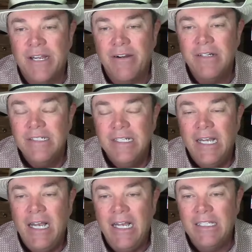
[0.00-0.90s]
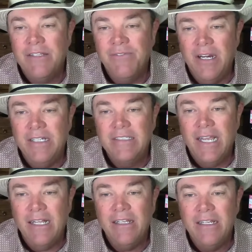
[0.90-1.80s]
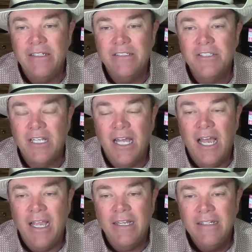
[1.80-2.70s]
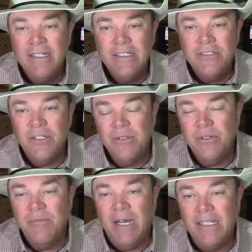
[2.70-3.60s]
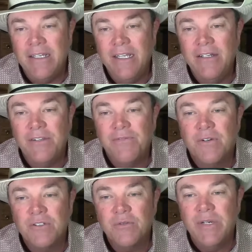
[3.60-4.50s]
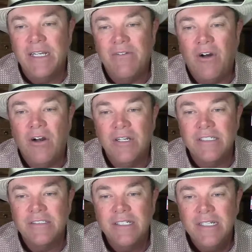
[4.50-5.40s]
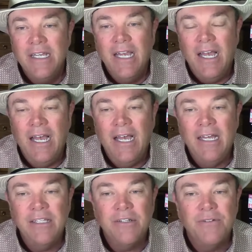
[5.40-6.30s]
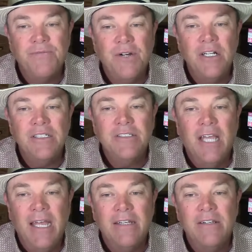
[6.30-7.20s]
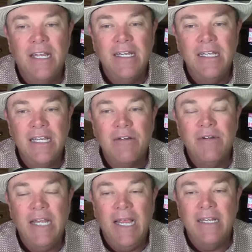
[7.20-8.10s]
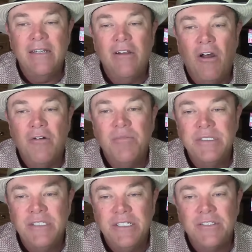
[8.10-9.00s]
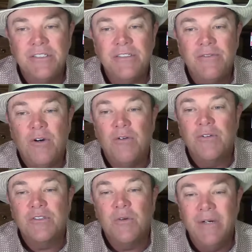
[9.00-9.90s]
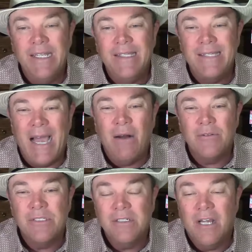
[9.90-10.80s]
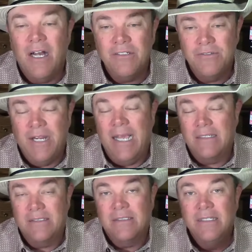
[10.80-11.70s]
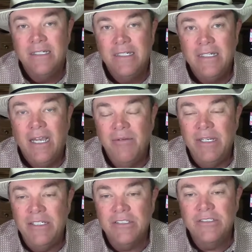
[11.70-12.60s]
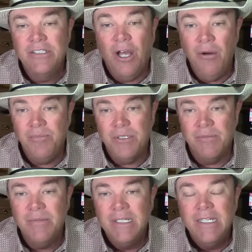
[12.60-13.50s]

there at the very tail end of July to by the end of the first week of August, your funds had liquidated long positions of over 20,000 contracts. I mean, just dumped them.